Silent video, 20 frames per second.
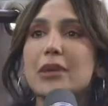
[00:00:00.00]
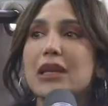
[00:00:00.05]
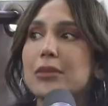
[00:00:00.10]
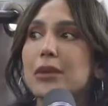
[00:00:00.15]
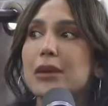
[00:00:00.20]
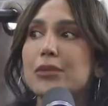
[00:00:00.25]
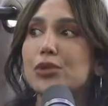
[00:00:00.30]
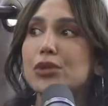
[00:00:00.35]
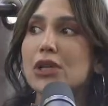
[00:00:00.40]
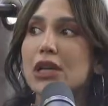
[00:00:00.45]
many
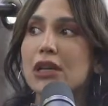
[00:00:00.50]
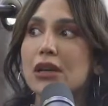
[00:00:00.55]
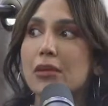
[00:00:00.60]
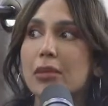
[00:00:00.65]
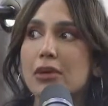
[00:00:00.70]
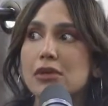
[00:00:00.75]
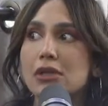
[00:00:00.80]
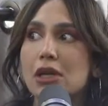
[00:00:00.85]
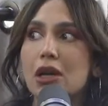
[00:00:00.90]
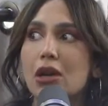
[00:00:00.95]
people turned up.
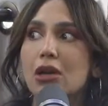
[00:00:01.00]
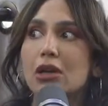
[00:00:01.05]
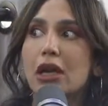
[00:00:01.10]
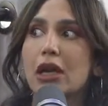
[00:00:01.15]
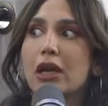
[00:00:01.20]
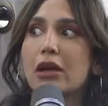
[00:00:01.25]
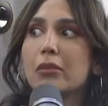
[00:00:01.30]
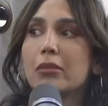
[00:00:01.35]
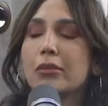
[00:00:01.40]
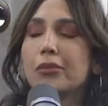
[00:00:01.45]
I was like,
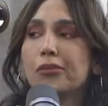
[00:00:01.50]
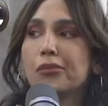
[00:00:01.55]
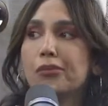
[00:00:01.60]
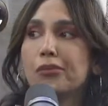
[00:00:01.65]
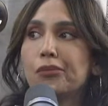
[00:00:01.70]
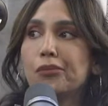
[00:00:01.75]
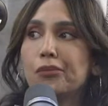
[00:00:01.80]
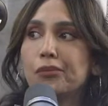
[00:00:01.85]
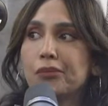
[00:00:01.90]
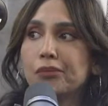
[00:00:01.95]
okay.
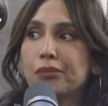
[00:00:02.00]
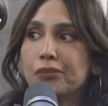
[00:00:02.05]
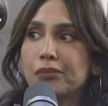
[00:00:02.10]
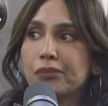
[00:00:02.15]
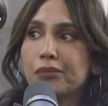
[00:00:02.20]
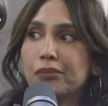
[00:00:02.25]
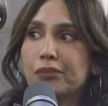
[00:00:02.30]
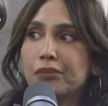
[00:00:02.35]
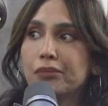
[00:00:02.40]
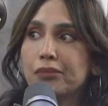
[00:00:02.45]

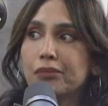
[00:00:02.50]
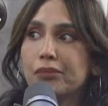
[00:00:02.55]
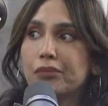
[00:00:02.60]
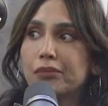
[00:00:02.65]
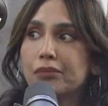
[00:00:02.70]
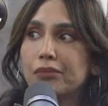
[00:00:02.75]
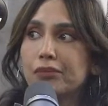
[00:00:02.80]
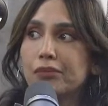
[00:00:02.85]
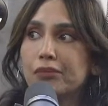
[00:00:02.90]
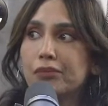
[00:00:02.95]
You saw the
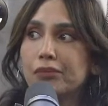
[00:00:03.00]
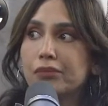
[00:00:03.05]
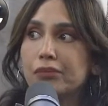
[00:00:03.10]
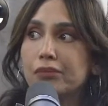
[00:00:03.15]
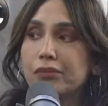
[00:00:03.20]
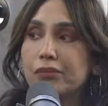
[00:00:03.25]
potential.